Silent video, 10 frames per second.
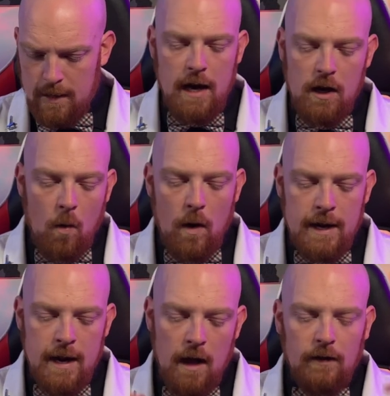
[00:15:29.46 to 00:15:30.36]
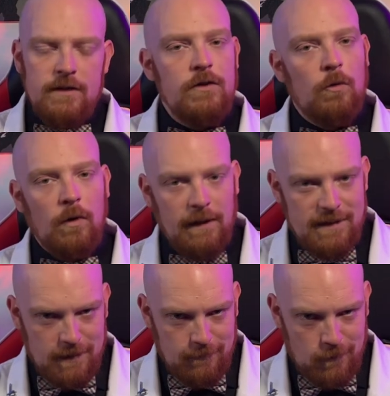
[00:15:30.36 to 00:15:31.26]
You know what? Let's do the
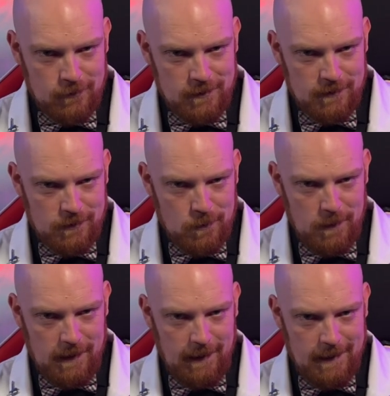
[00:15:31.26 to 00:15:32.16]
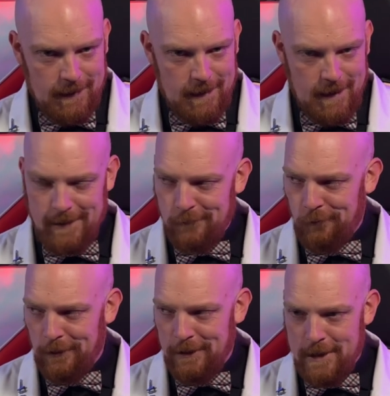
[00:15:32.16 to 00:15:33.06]
realistic version so we can get a
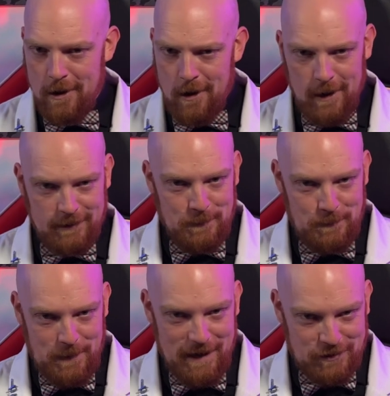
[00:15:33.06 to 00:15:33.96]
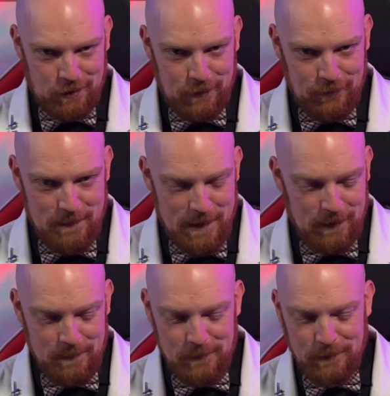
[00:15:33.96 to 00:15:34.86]
really awesome picture of an
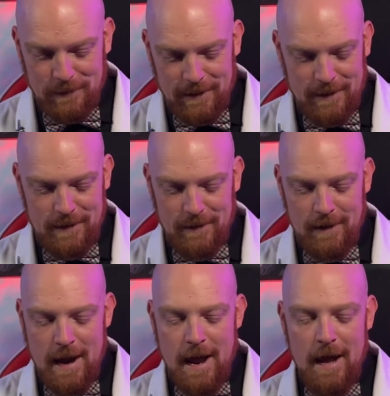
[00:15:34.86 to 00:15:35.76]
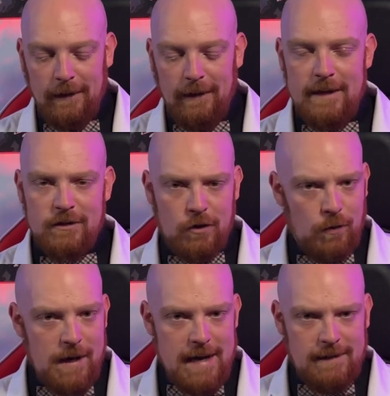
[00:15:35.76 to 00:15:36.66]
American Bulldog here. Let's
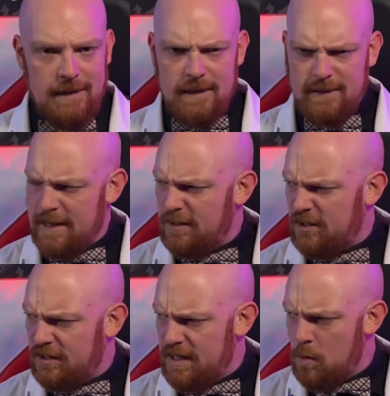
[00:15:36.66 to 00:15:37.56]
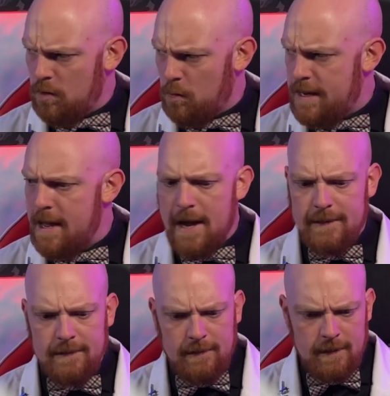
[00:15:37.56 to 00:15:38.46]
create this and see what we
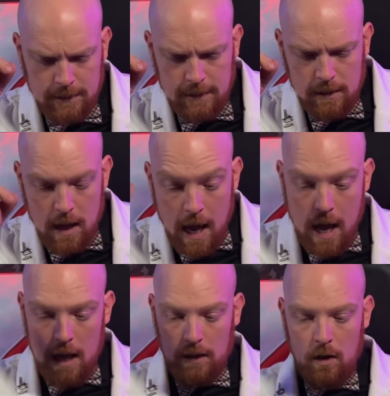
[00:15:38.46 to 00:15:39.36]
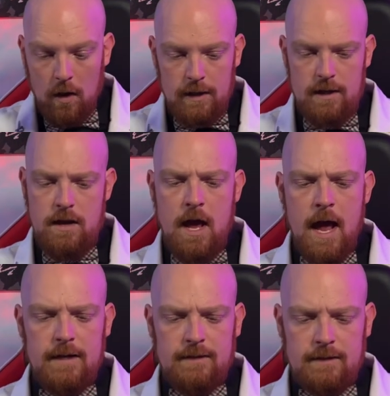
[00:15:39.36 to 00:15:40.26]
get. Ah,
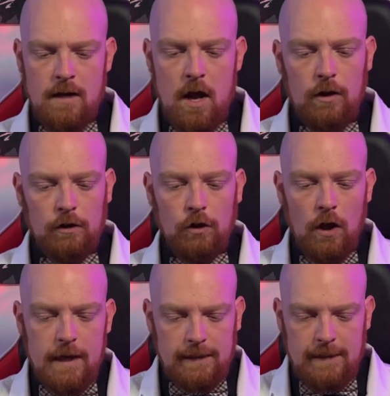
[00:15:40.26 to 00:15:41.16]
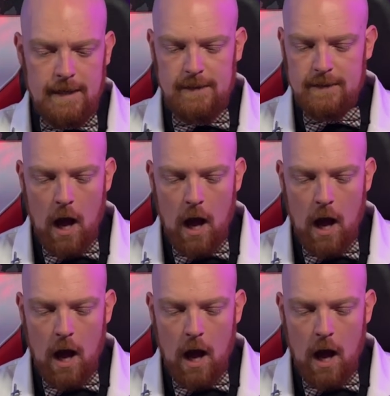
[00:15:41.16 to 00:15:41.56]
yes, Look at these.